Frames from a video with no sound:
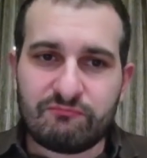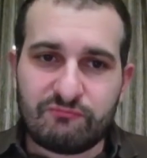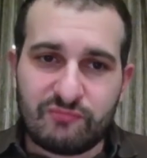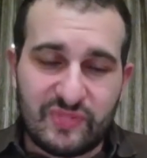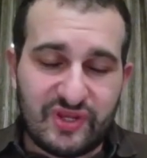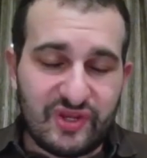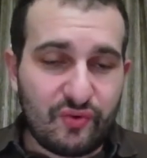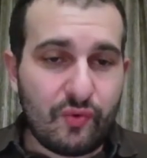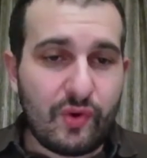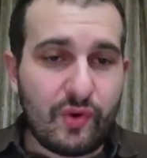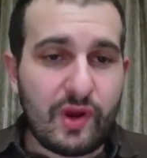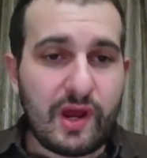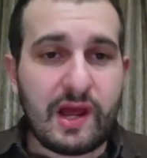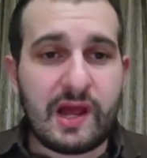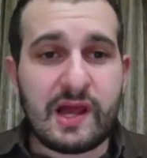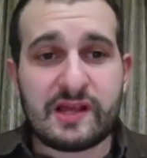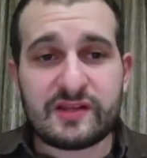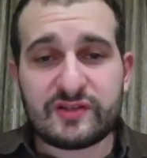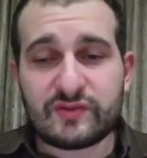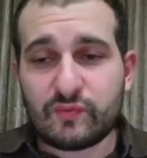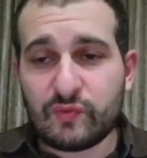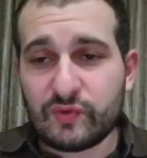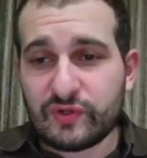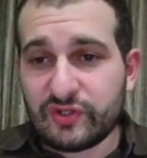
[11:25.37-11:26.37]
You were
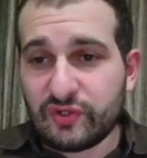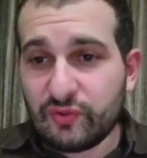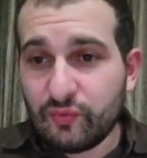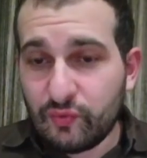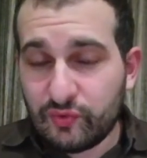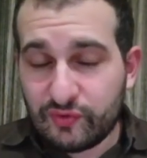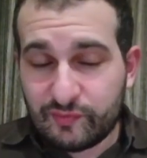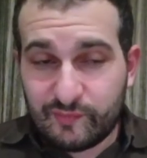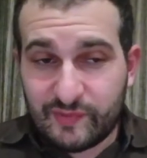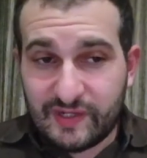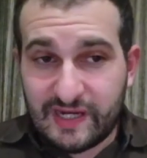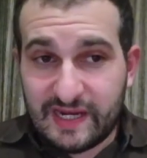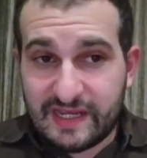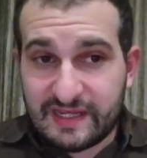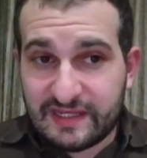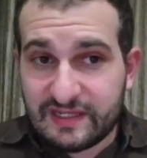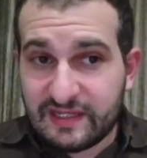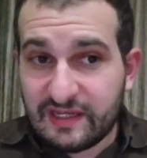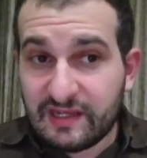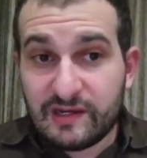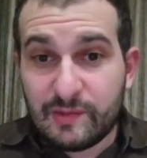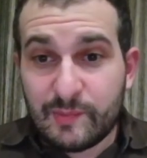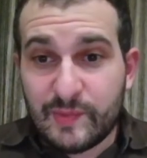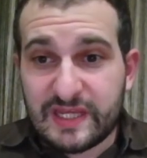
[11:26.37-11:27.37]
asked what you would play here
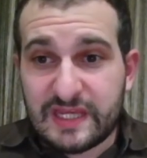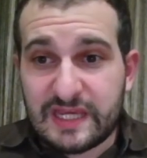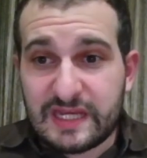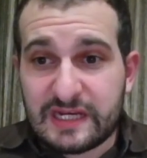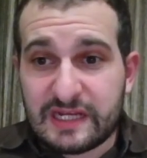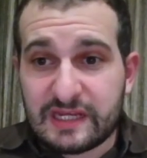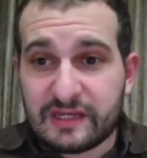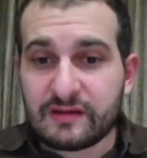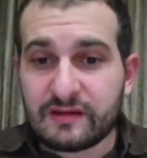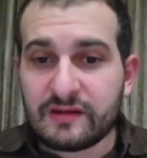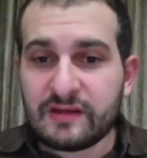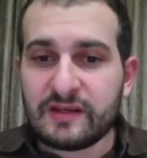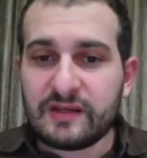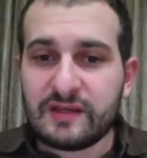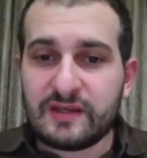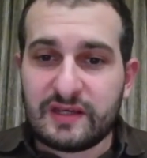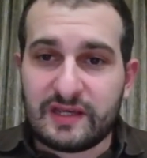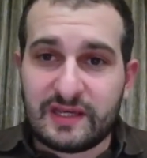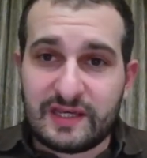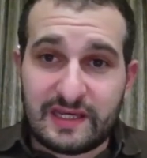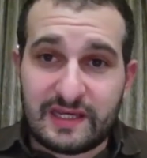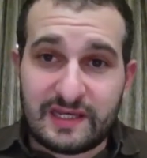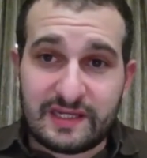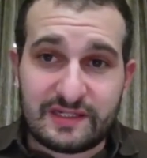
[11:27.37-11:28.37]
in the beginning,
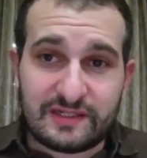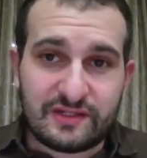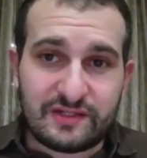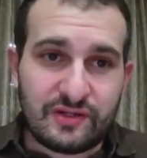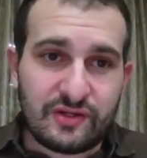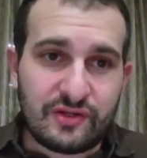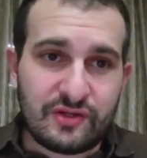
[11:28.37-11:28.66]
and